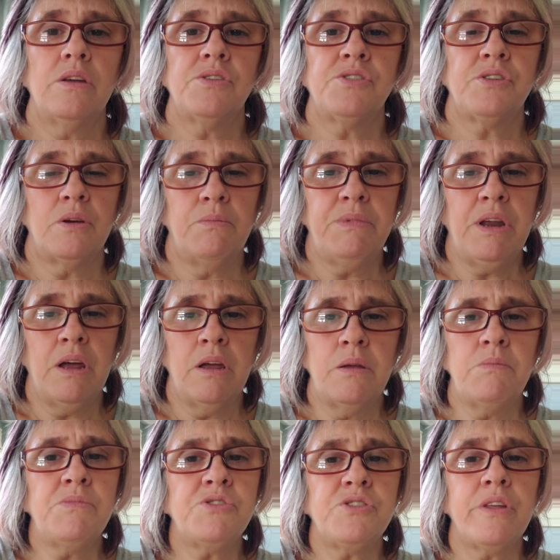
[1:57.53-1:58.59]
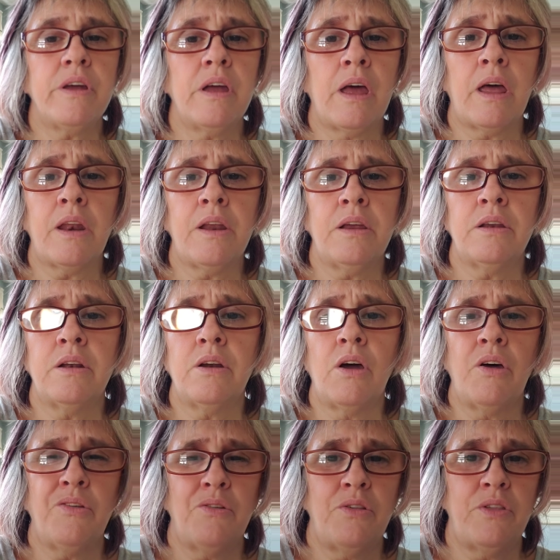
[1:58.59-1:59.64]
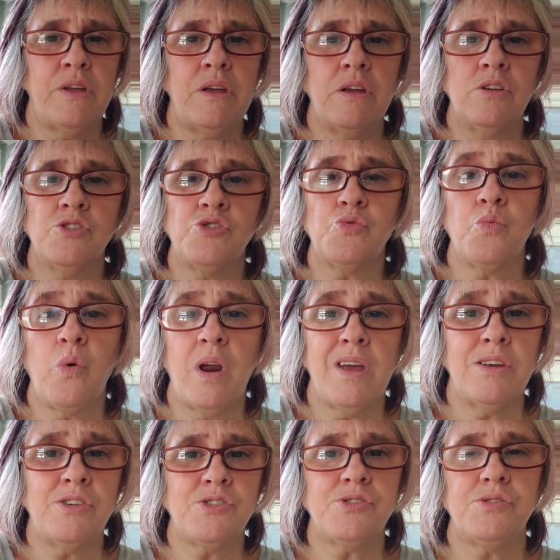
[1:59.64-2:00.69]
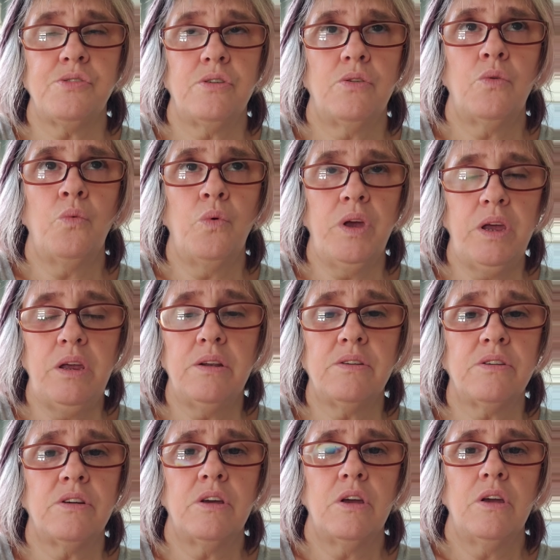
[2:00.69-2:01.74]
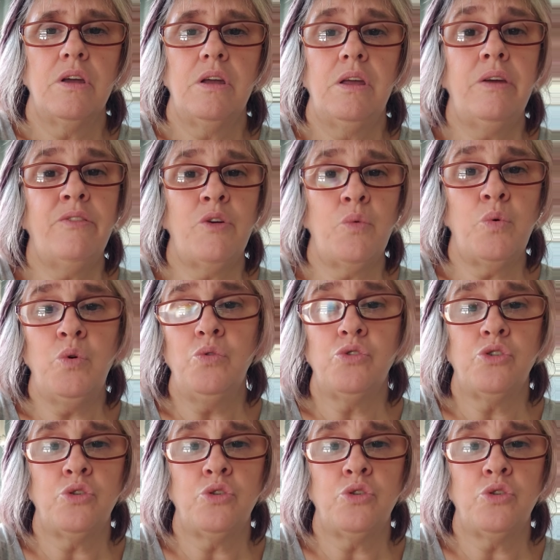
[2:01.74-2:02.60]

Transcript: Sometimes they add in other things, rice, wheat, even root